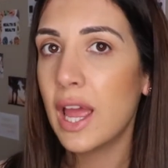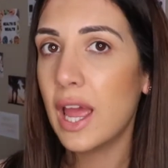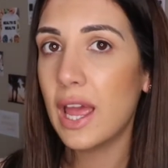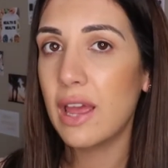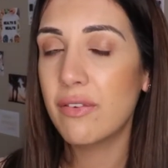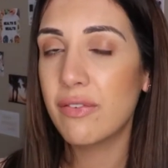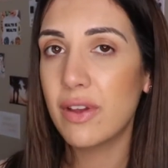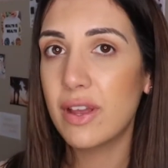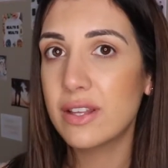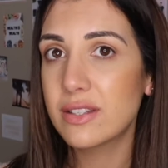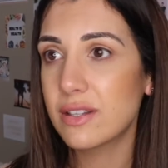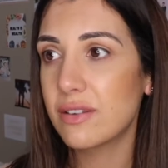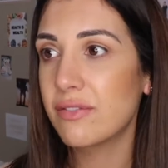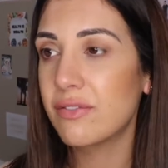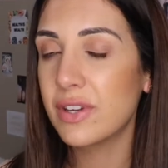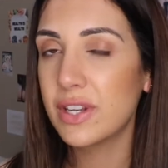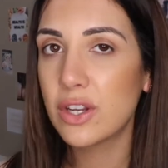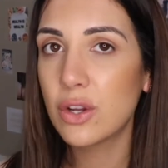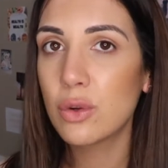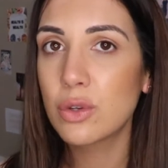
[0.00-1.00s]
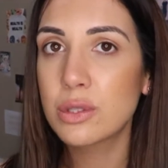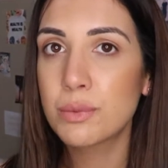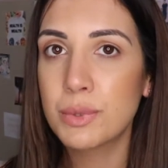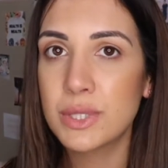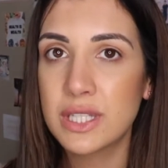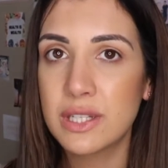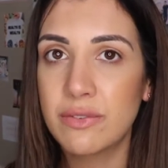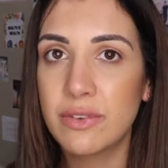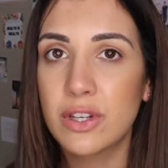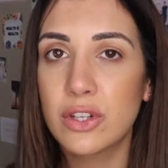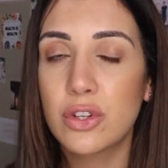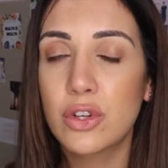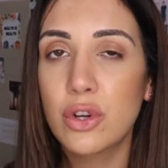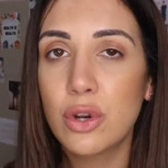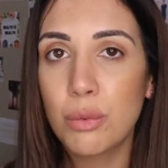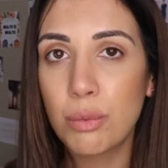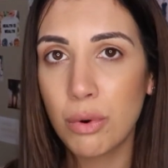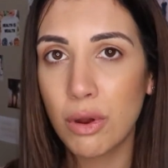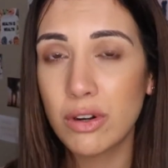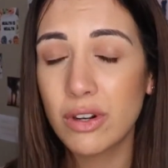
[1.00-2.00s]
If it's a video specific to
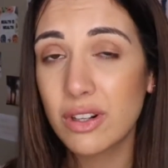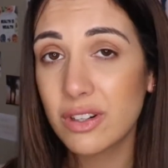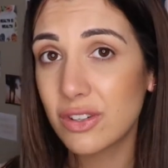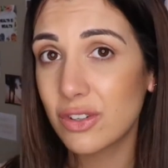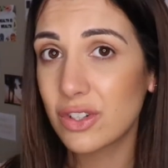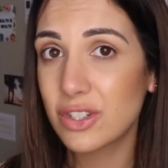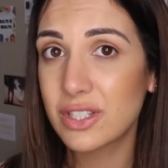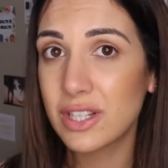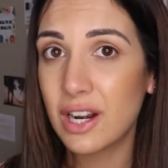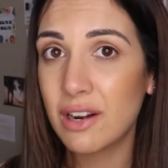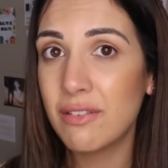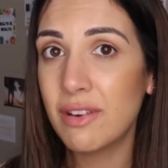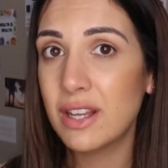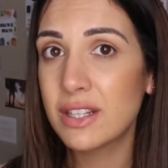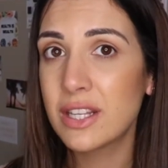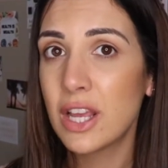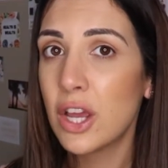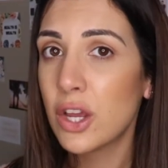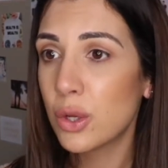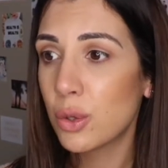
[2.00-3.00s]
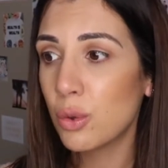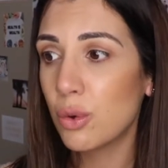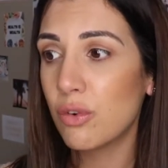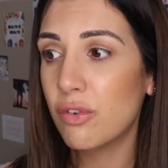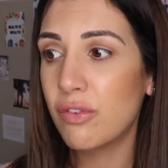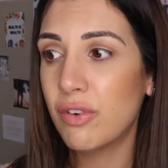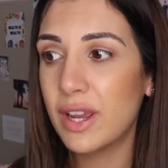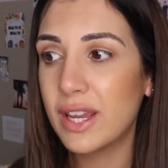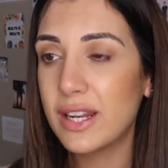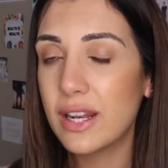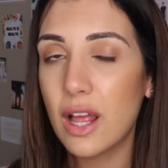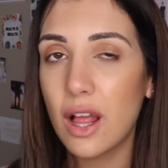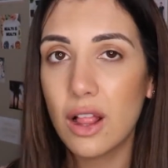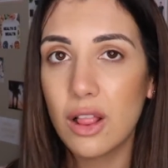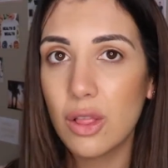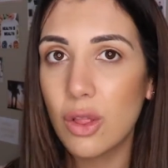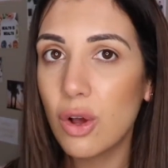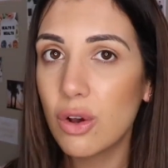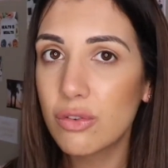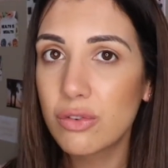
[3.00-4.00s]
your product or service, you'll find a
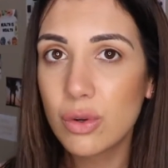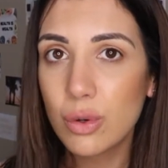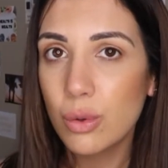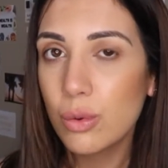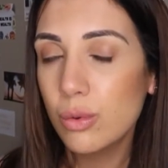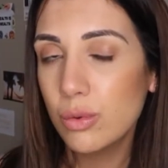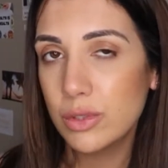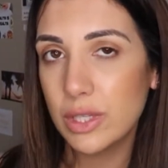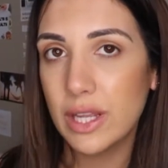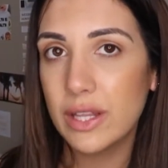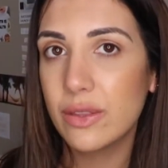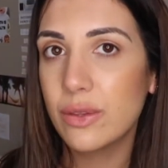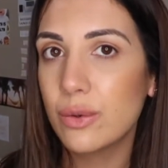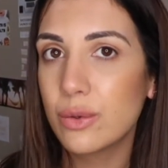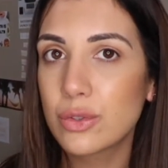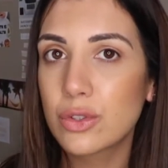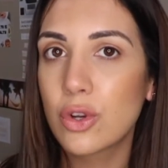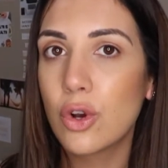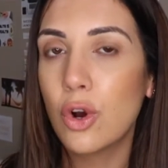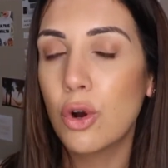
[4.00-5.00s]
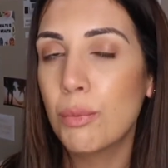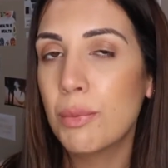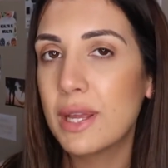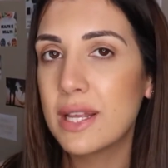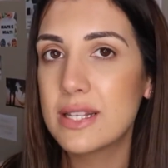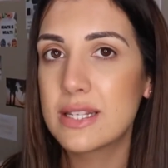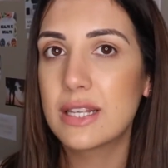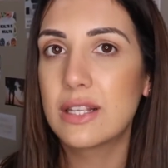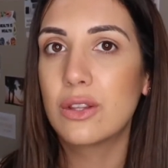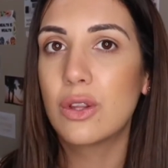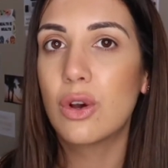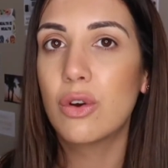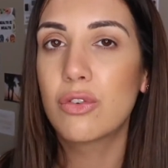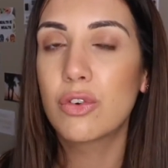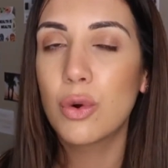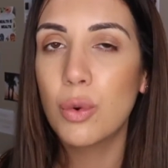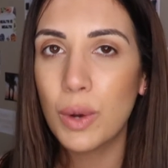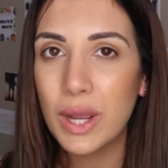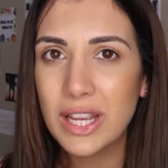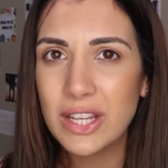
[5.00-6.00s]
lot of gold in those comments, a lot of
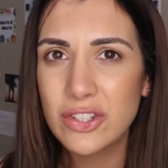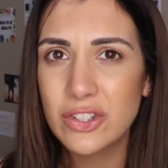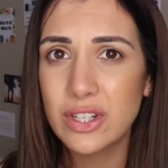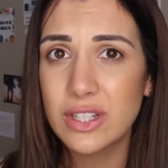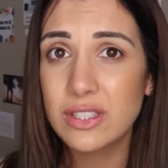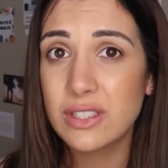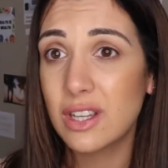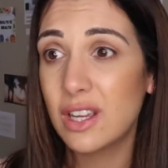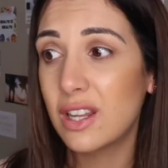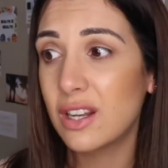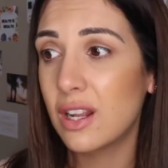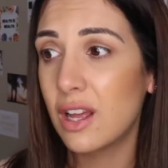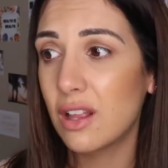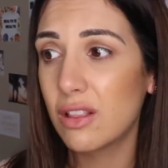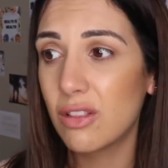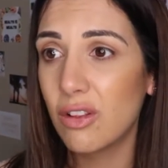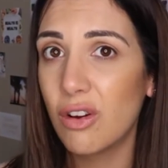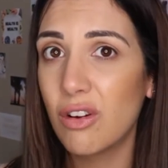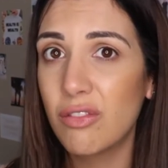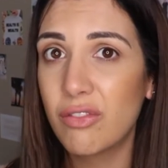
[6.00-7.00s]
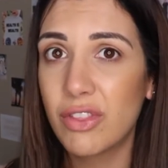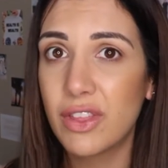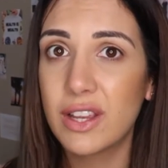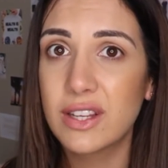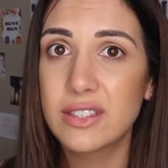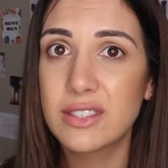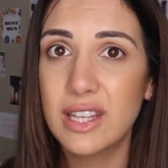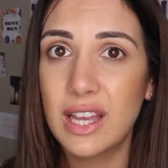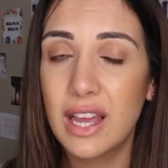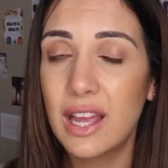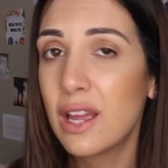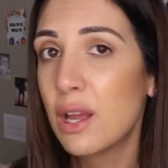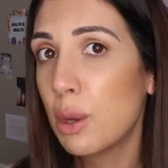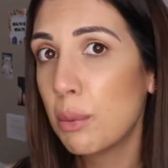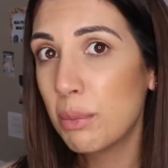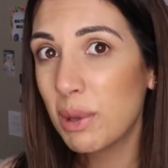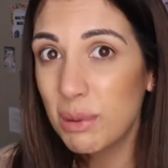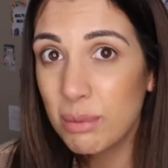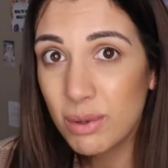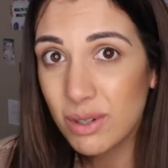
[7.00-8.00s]
questions and a lot of things that
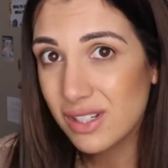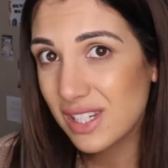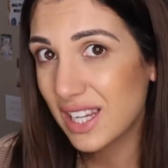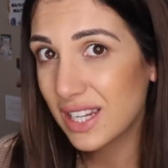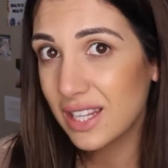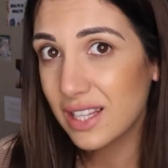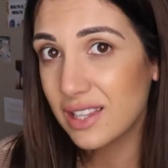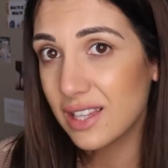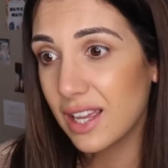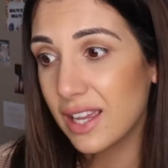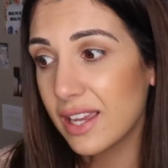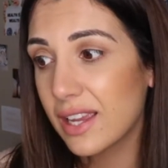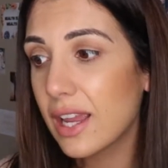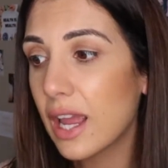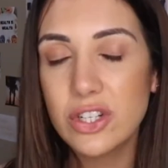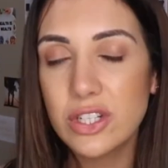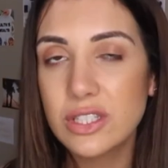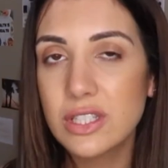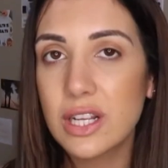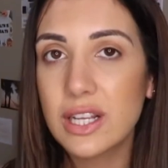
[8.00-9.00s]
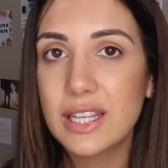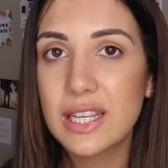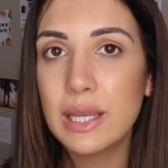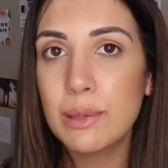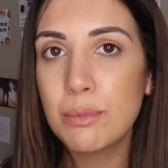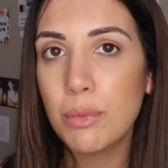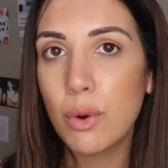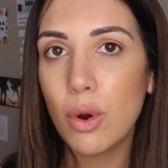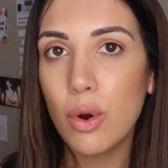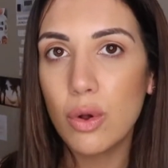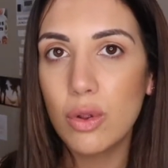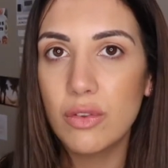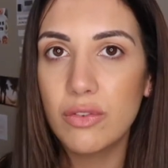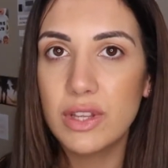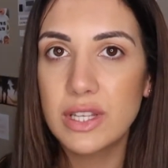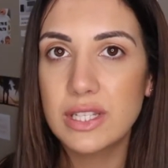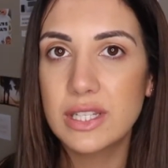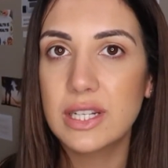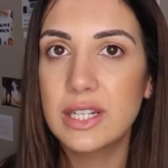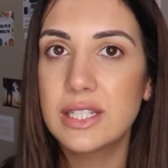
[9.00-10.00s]
people didn't like. Just keep all
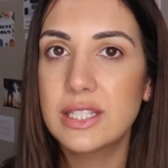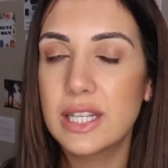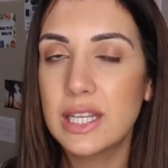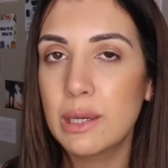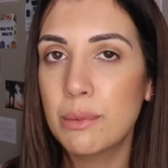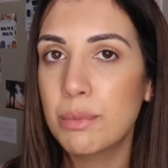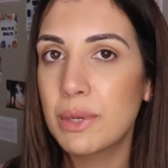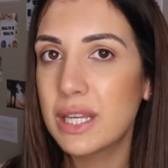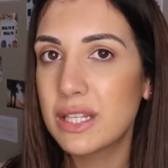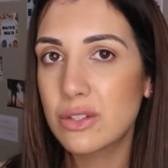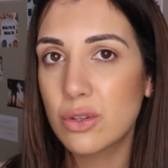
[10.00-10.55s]
this in a database